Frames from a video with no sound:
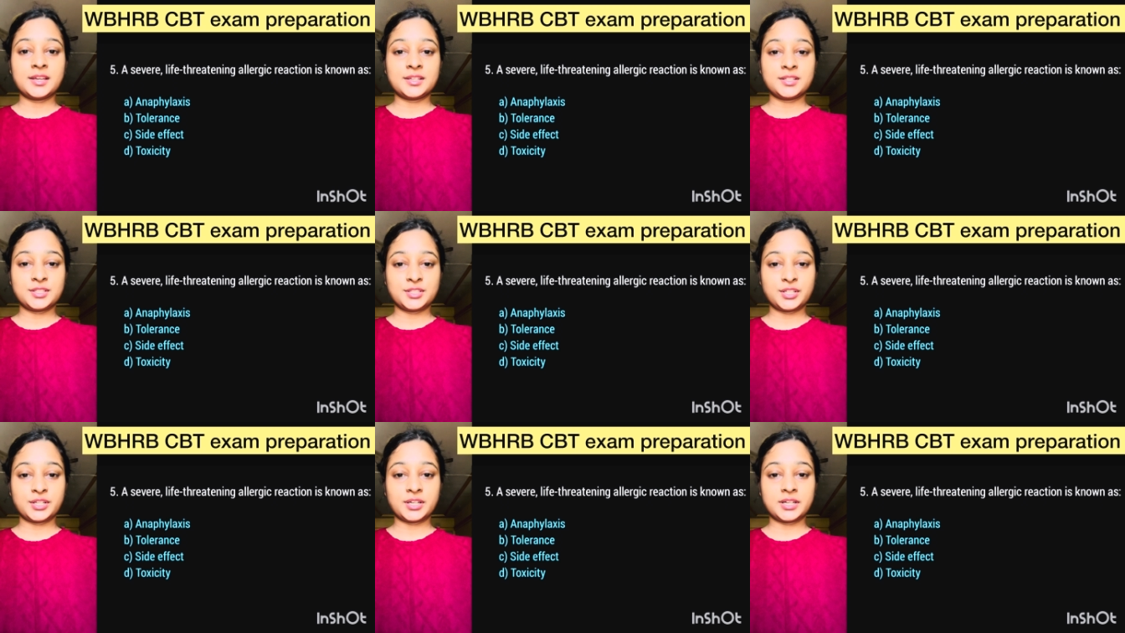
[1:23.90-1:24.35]

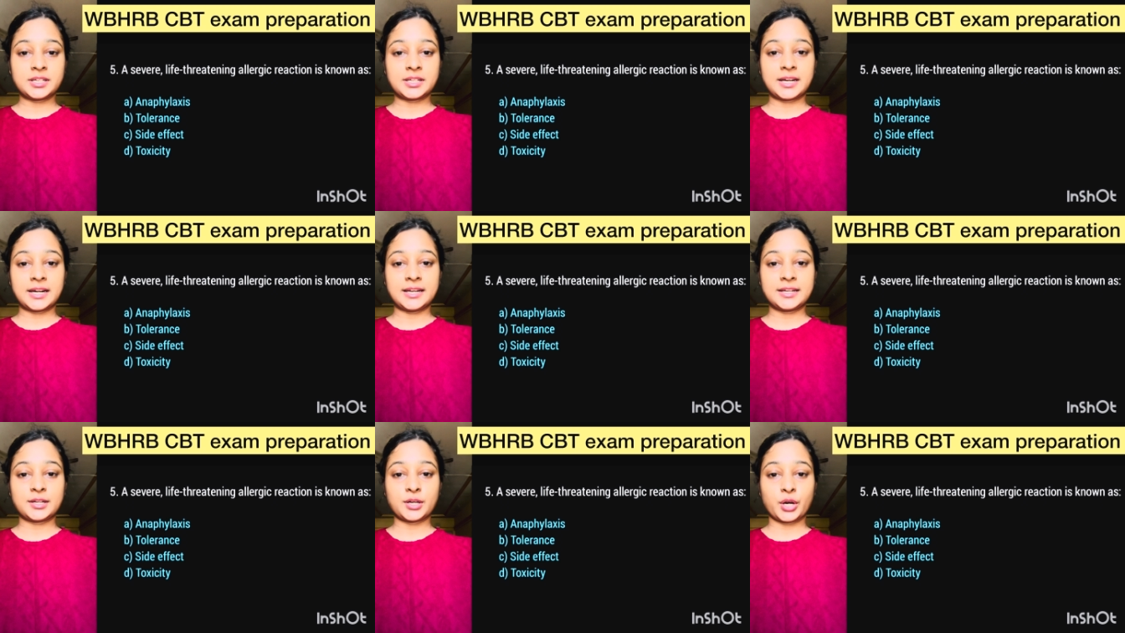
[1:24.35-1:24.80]
Here,
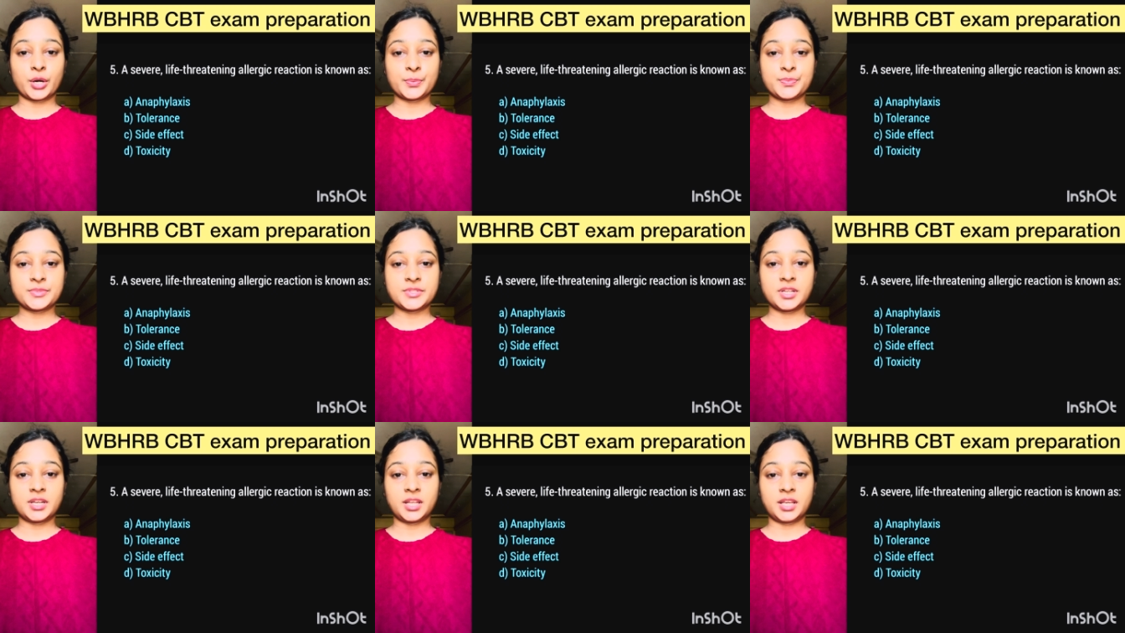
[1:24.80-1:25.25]
correct
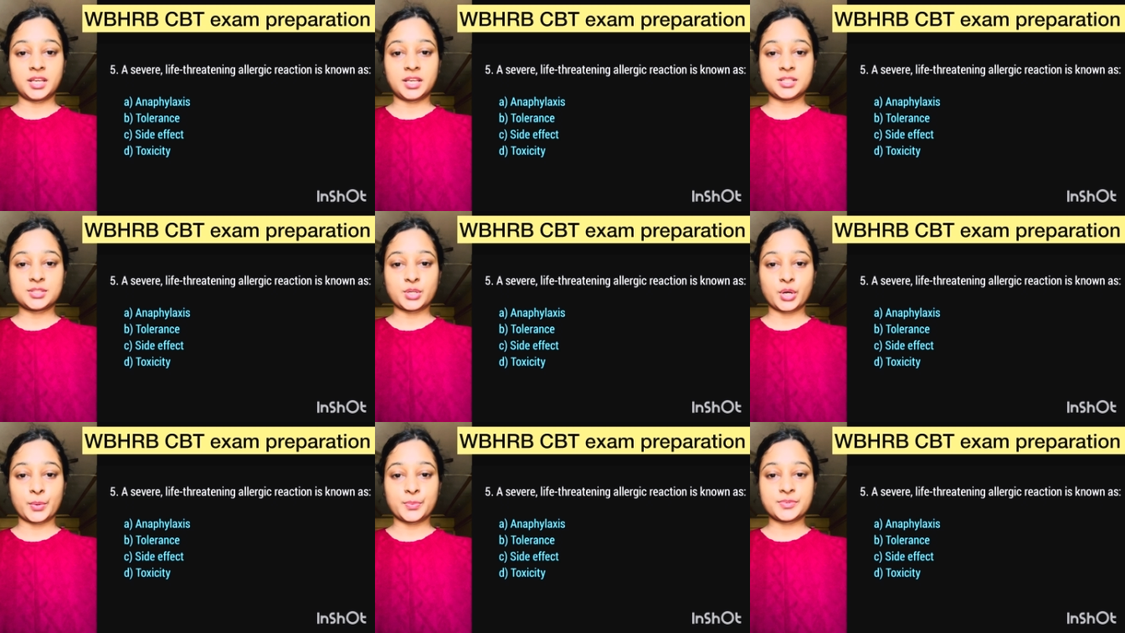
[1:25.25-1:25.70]
option
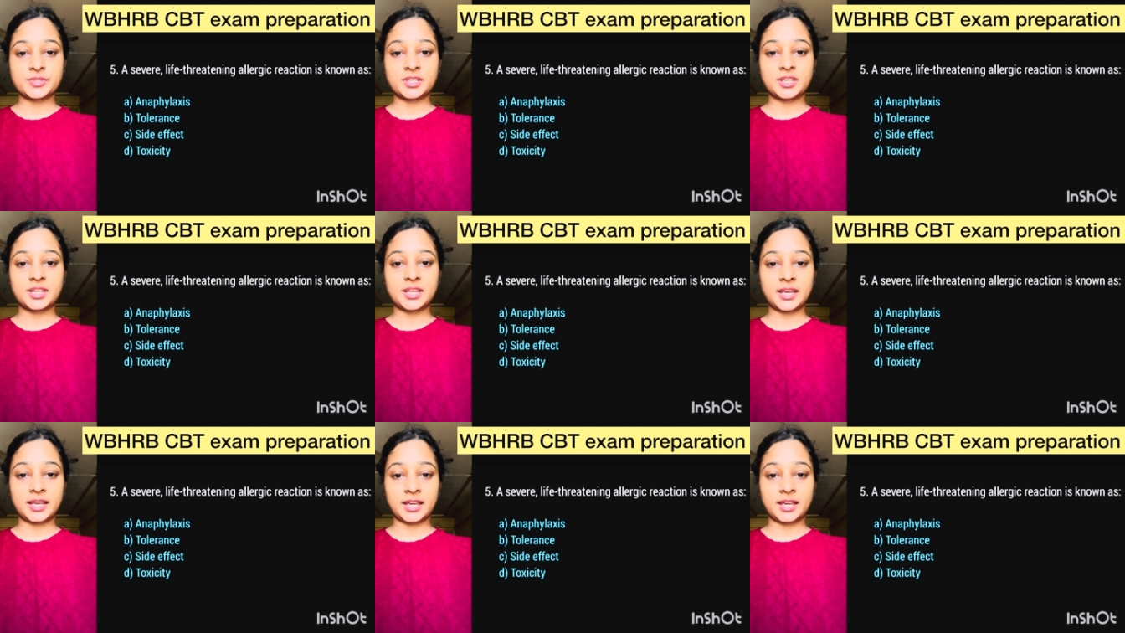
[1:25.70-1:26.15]
is option
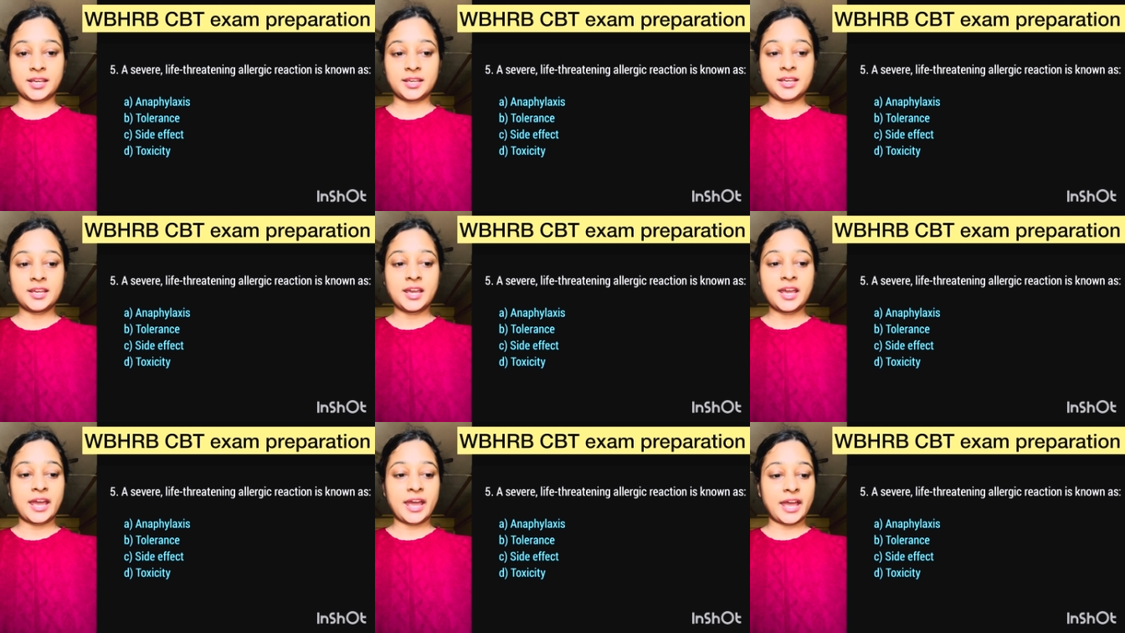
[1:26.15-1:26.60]
A,
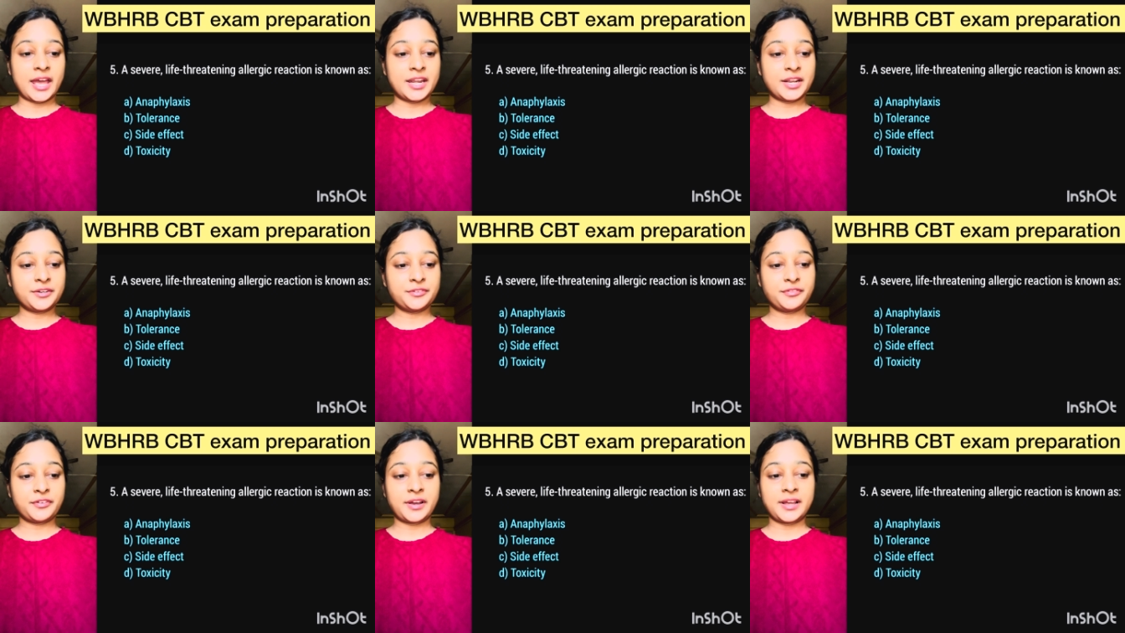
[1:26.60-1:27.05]

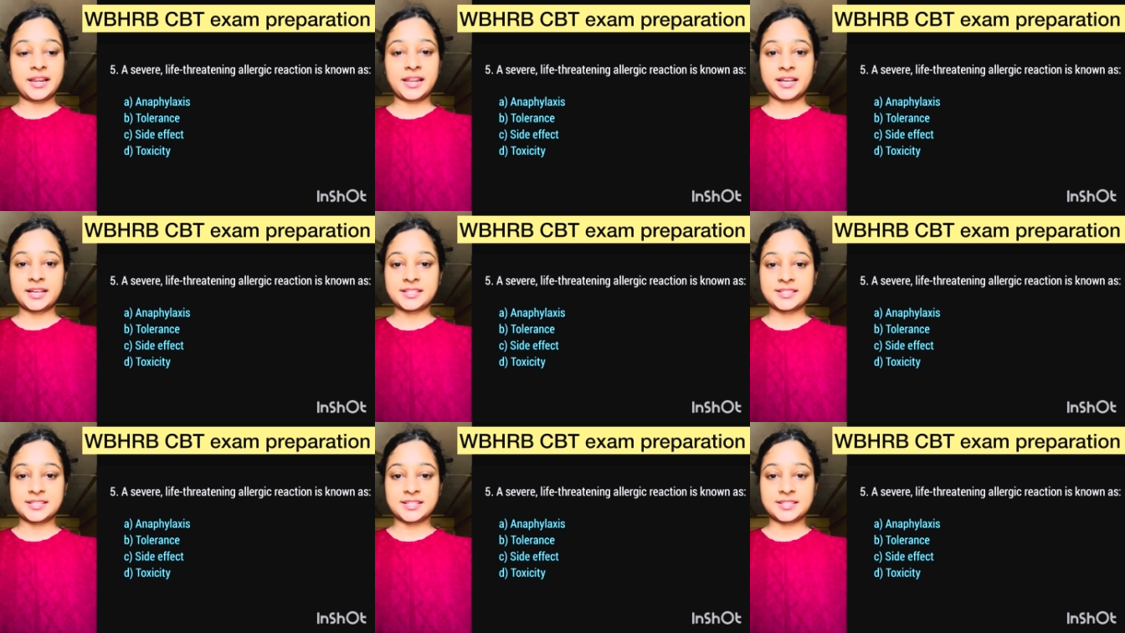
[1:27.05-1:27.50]

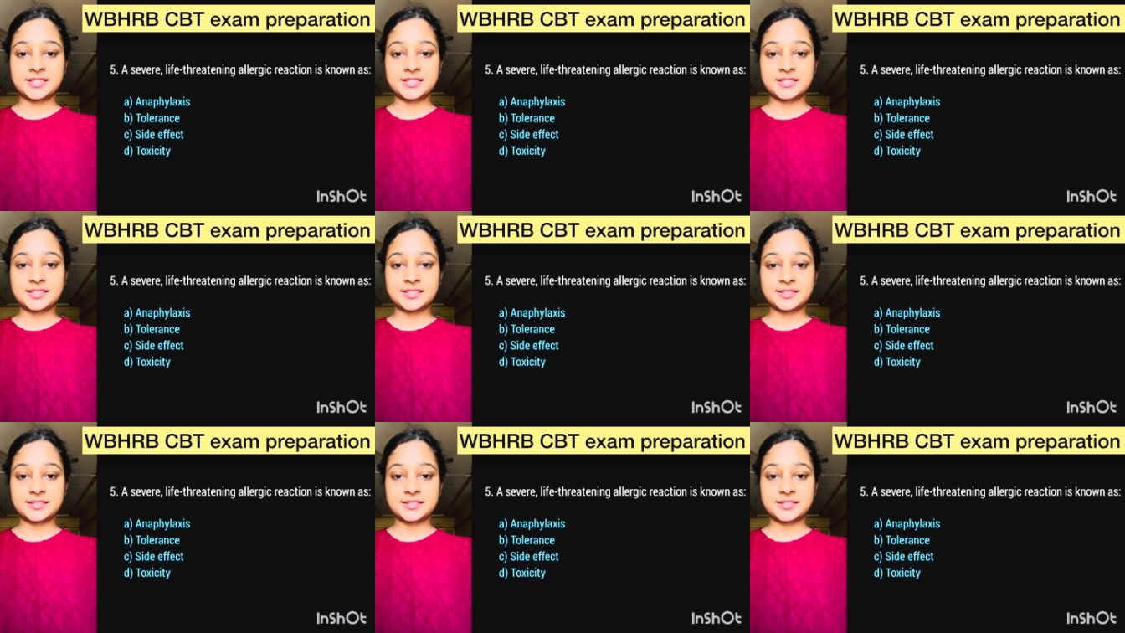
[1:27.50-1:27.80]
anaphylaxis.